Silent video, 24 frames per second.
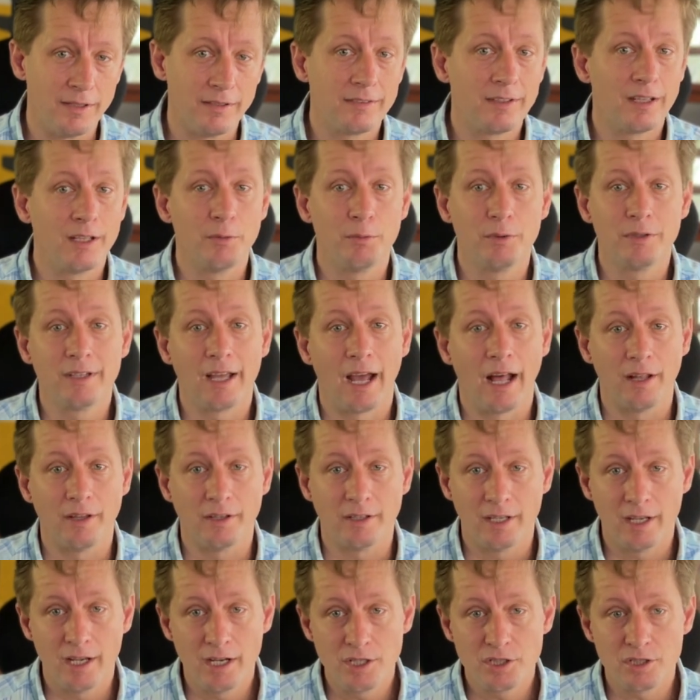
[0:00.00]
in
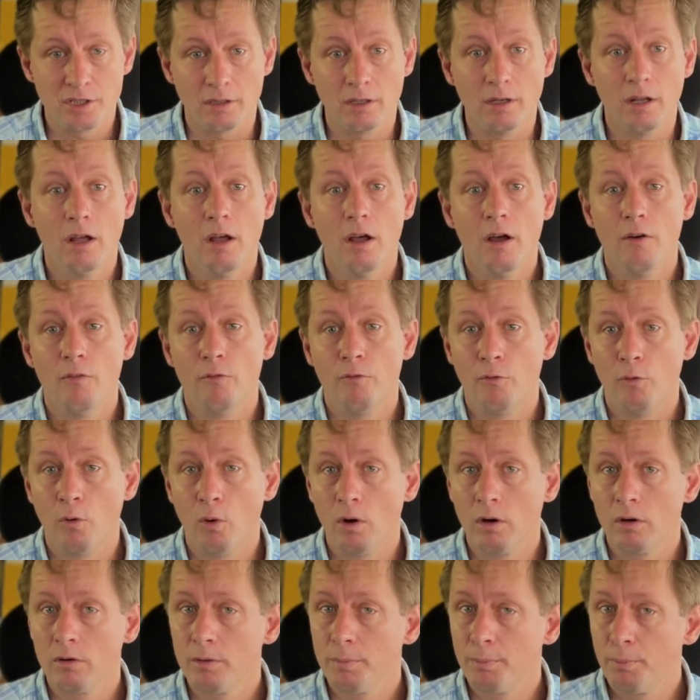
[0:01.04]
retaliation for
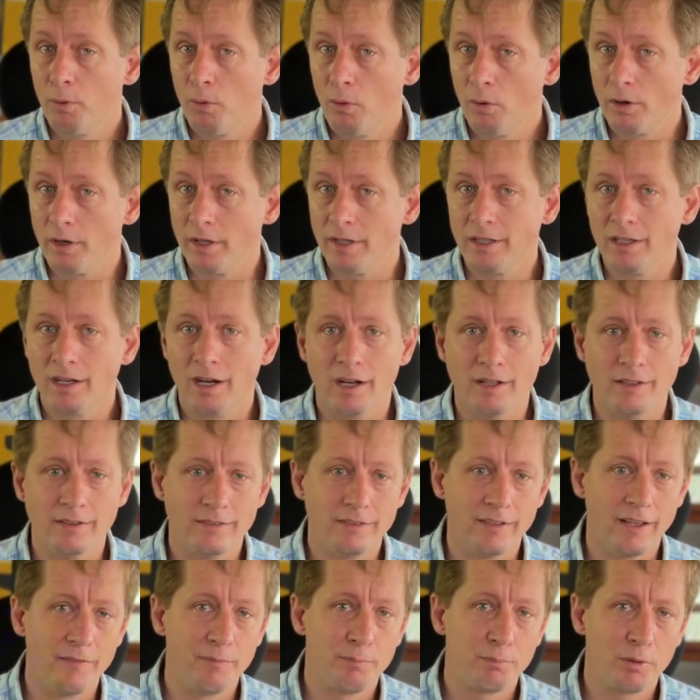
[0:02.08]
reporting
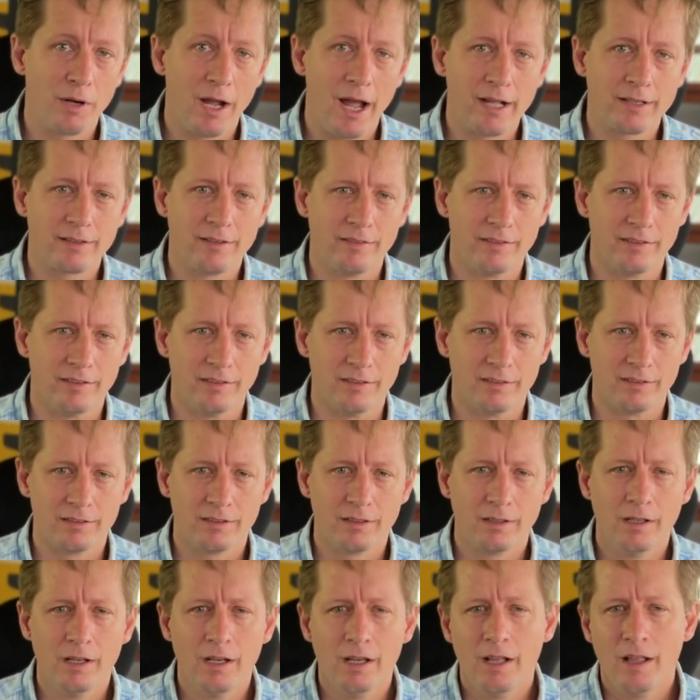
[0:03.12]
unsafe practices.
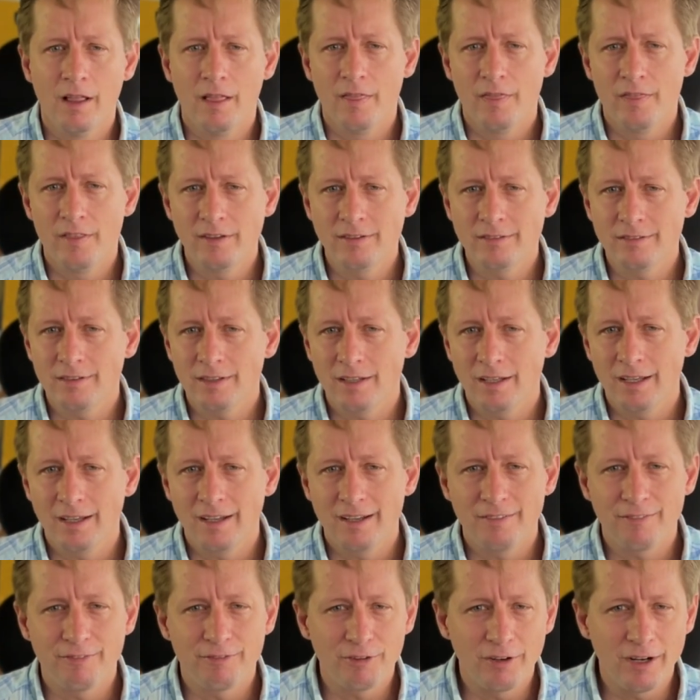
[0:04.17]
This
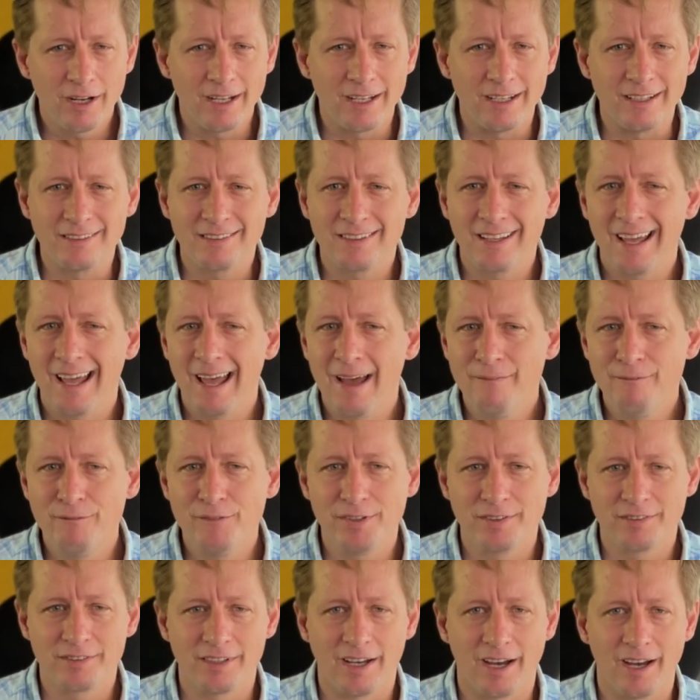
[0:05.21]
phrase
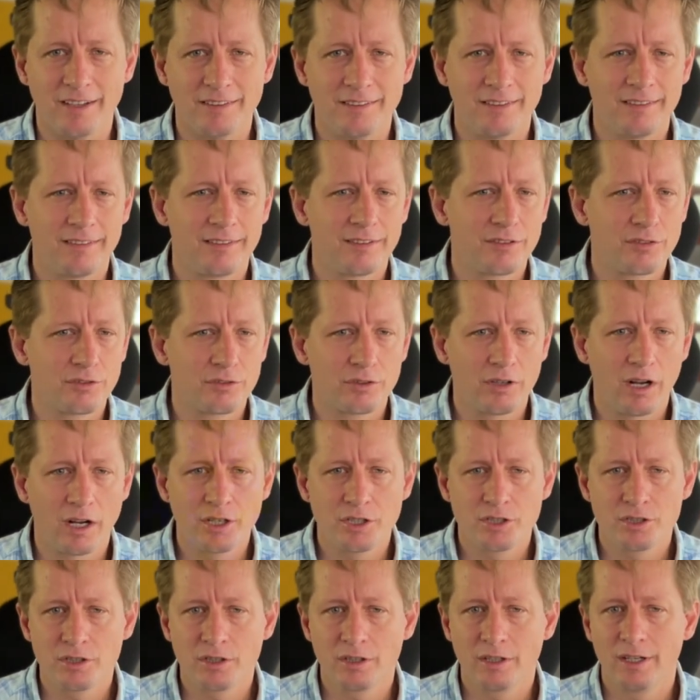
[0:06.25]
emphasizes
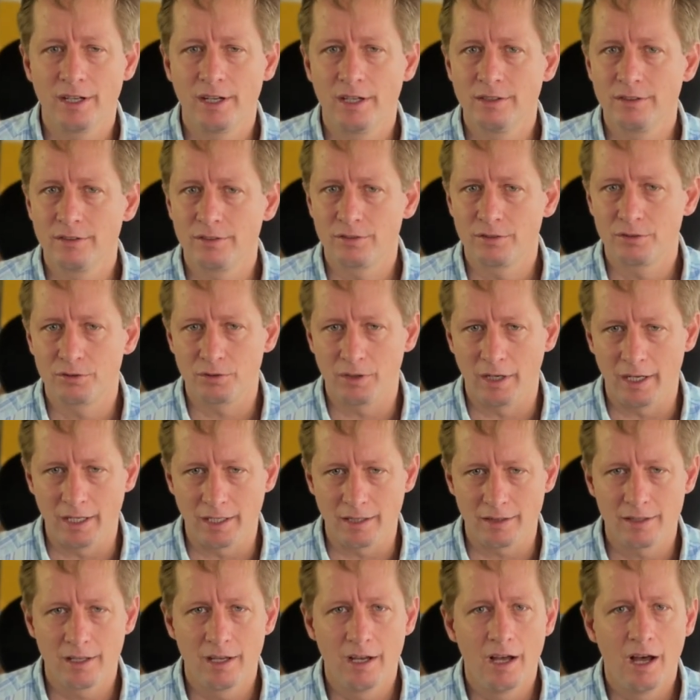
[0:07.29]
structure and strength.
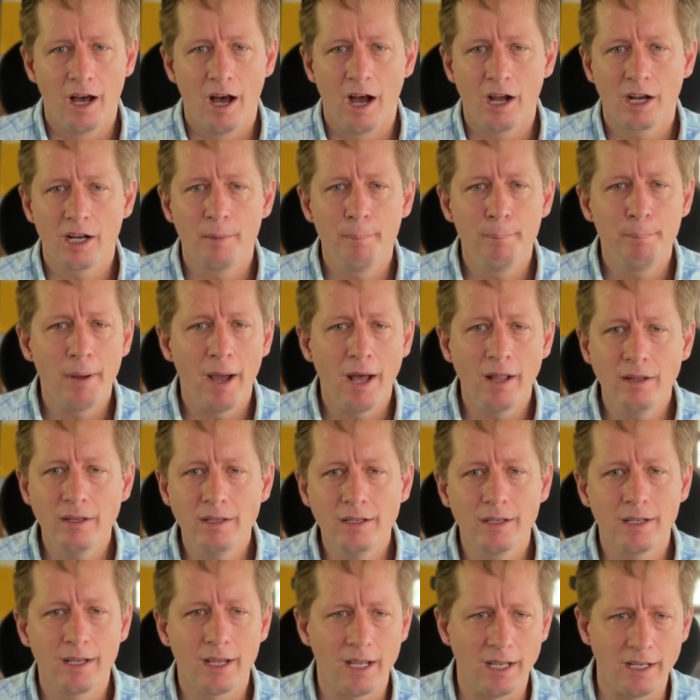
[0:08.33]
A compelling
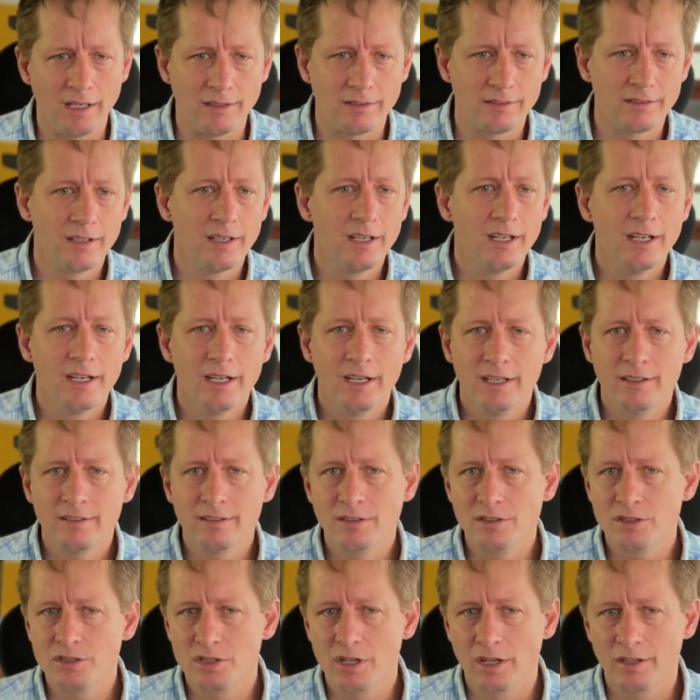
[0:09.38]
case isn't
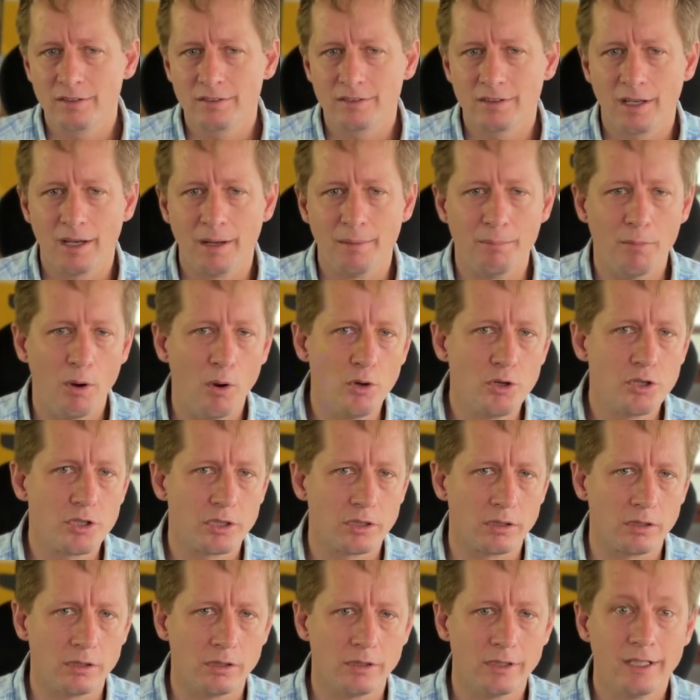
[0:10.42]
just
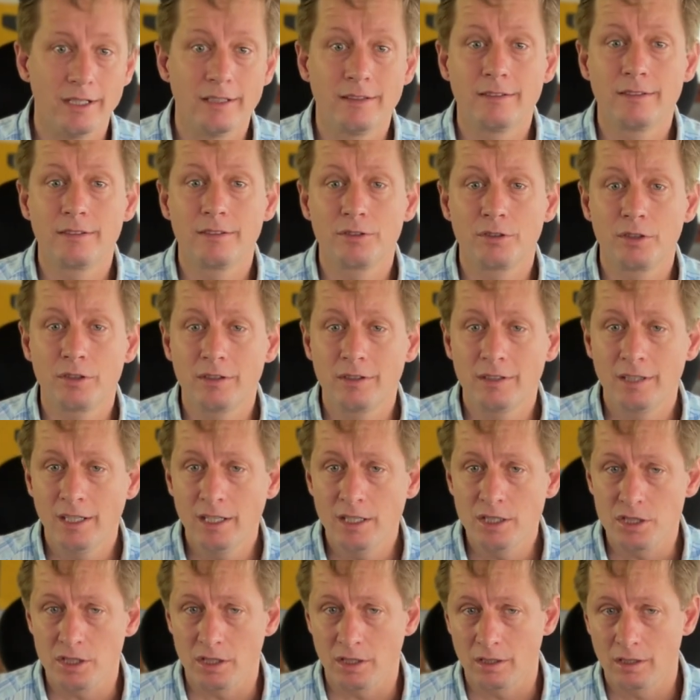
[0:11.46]
emotional, it's strategic.